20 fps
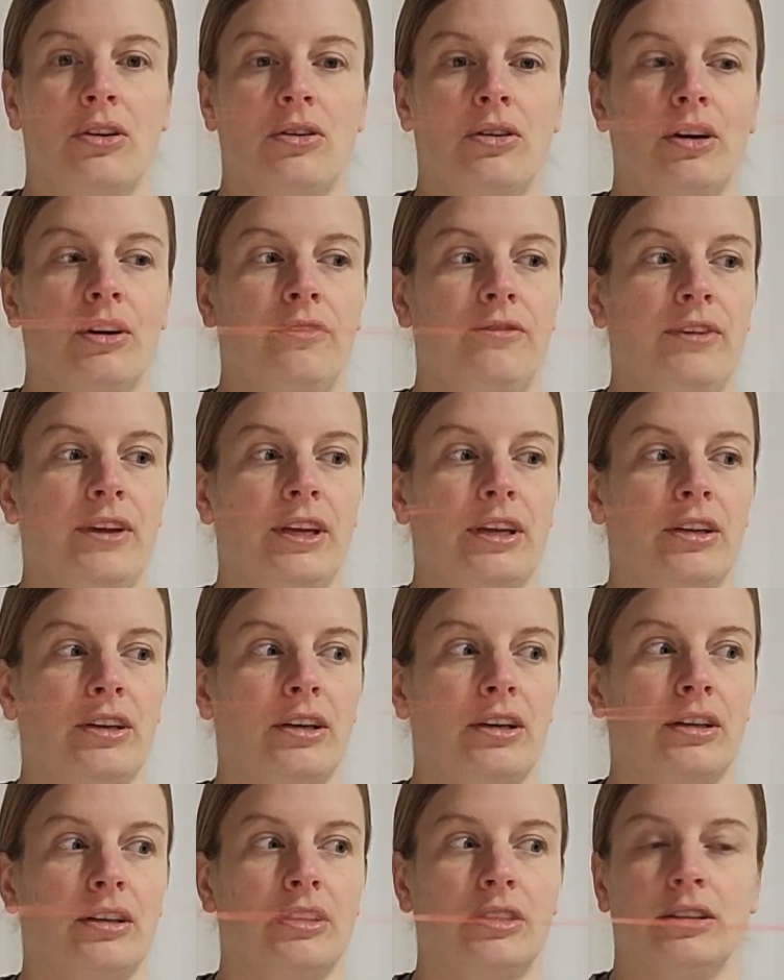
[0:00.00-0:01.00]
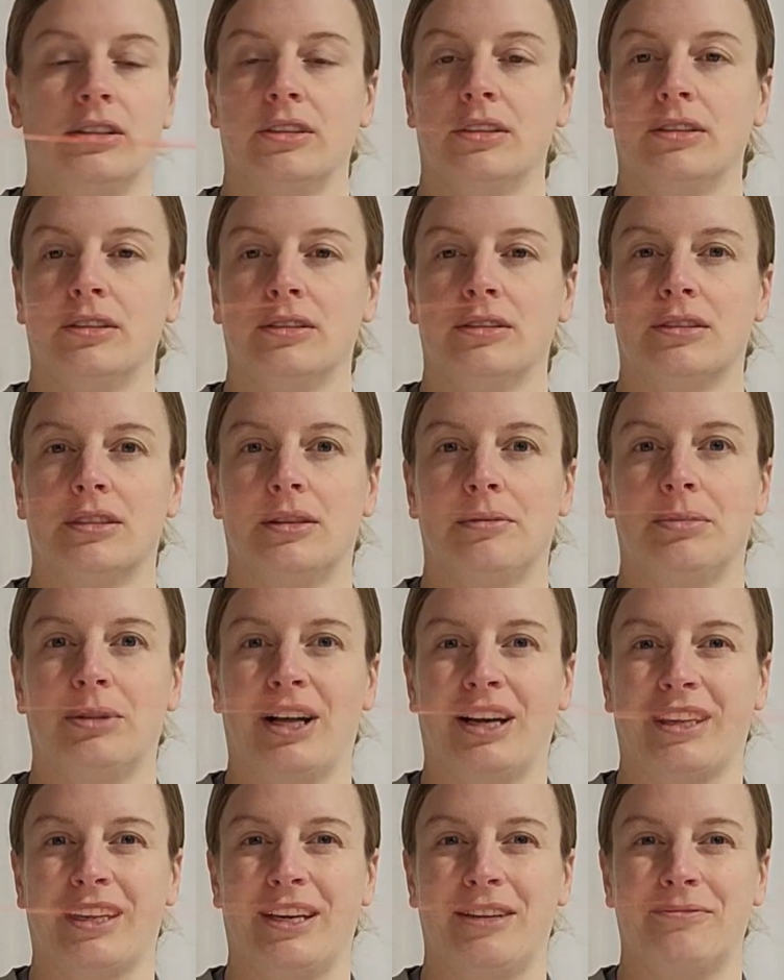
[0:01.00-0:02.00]
or a finger to
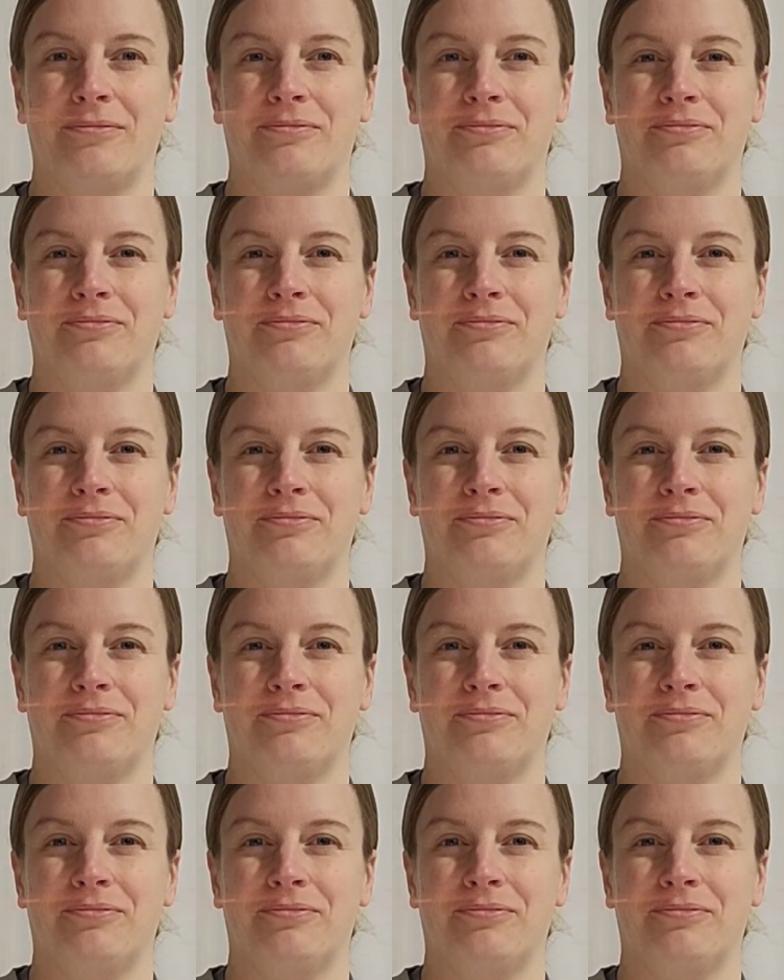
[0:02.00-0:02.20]
pluck it,